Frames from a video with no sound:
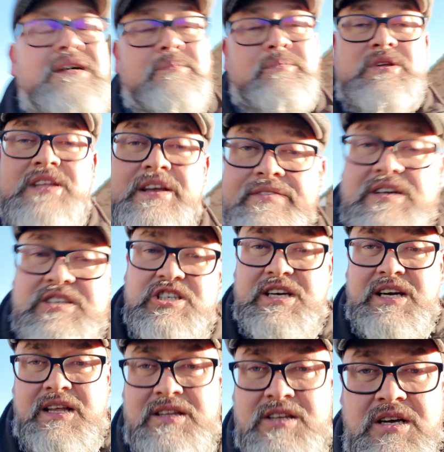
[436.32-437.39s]
But definitely
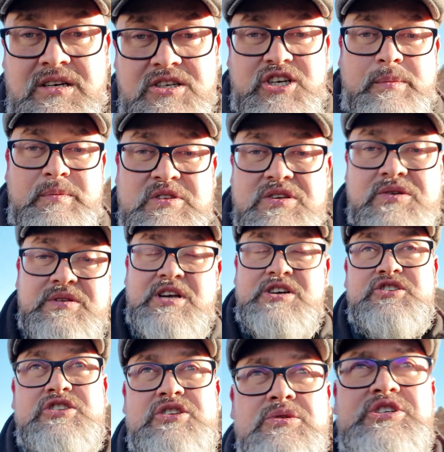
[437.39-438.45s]
check out the Shep and
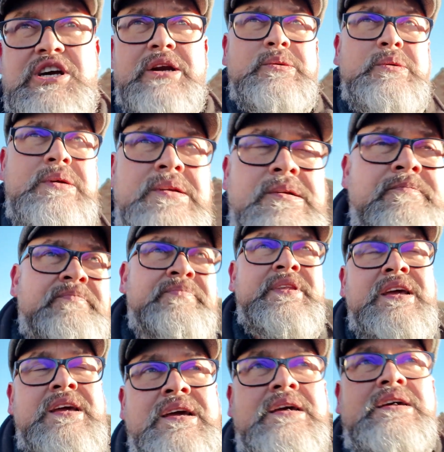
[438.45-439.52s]
Sue channel.
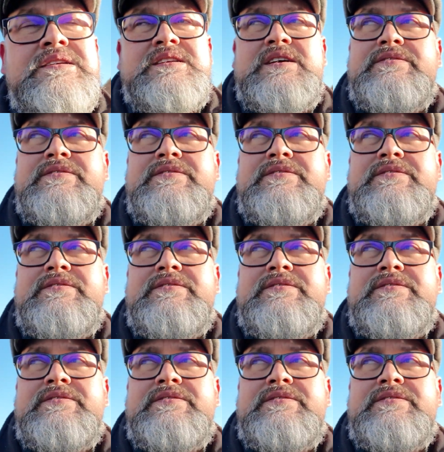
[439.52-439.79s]
It's a